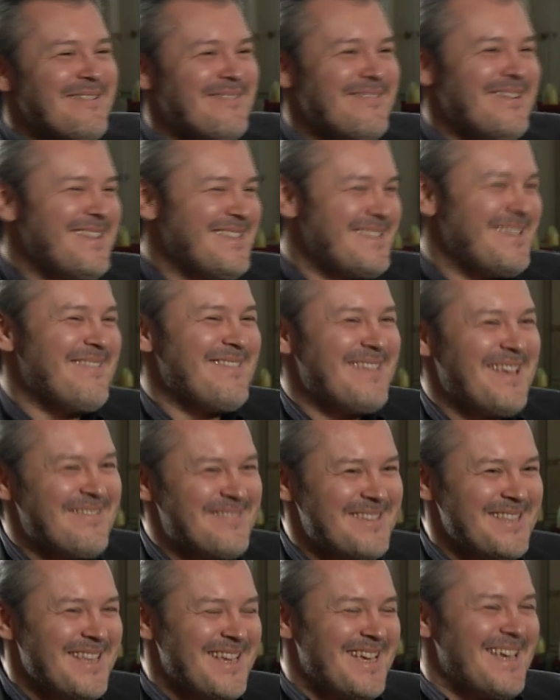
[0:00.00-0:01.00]
Well,
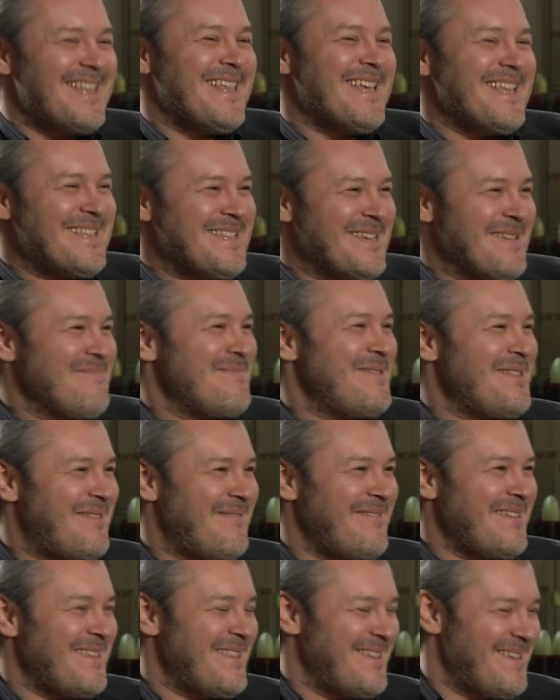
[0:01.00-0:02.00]
sometimes in the cadenza, in
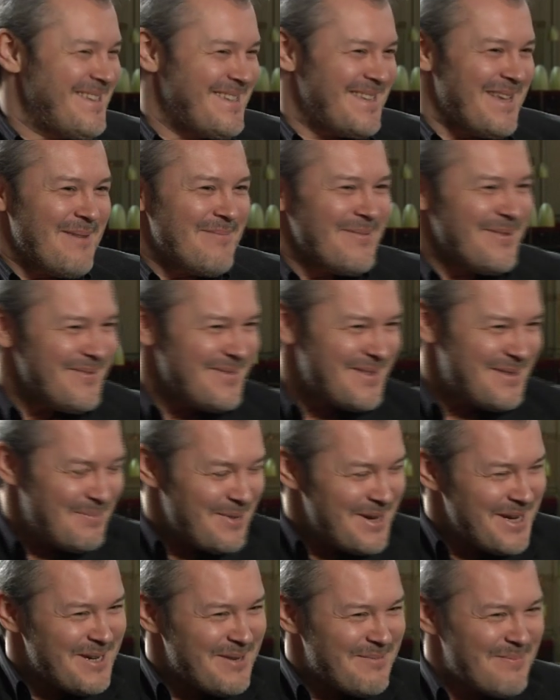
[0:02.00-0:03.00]
between some of the
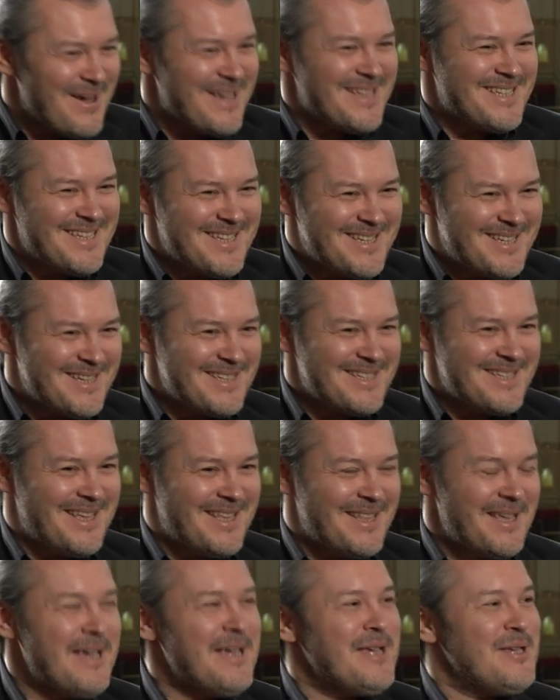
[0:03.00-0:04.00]
special passages
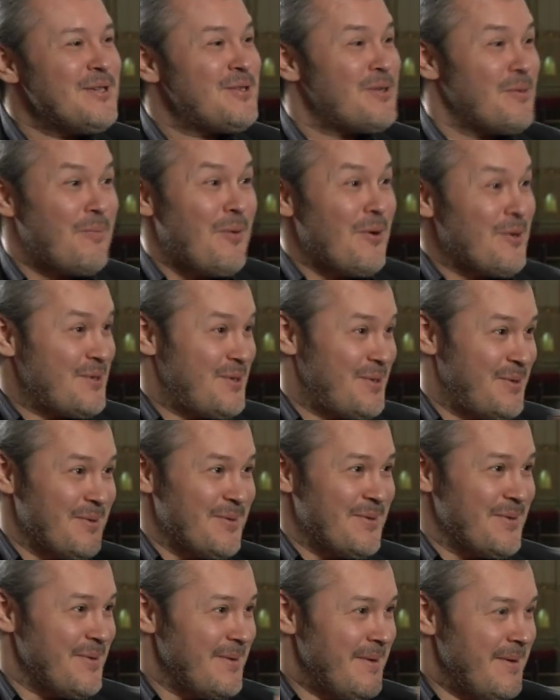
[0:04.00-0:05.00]
that supposed
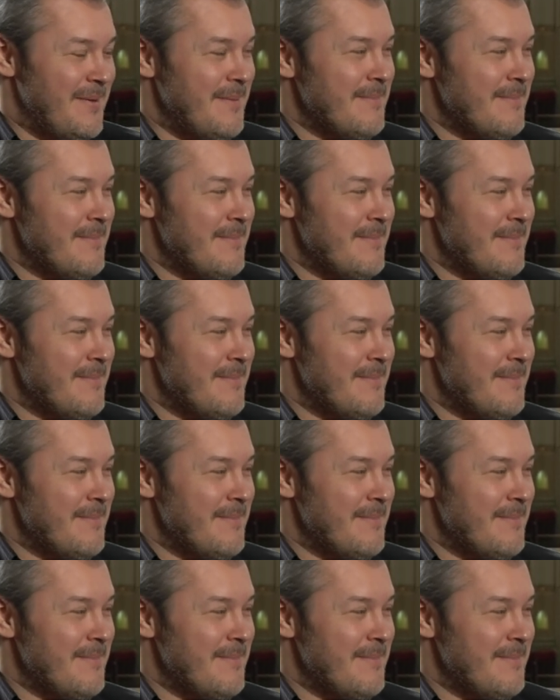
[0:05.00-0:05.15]
to